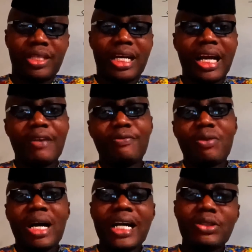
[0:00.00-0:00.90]
And for
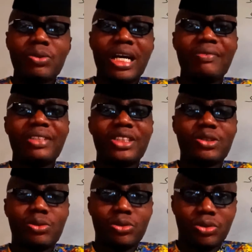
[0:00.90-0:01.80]
her to have this
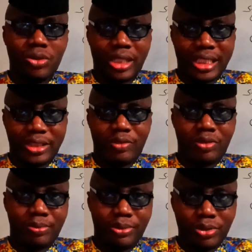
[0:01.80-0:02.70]
good knowledge of the
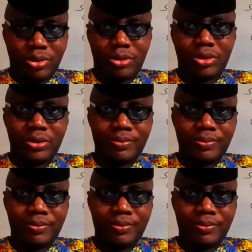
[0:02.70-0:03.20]
product,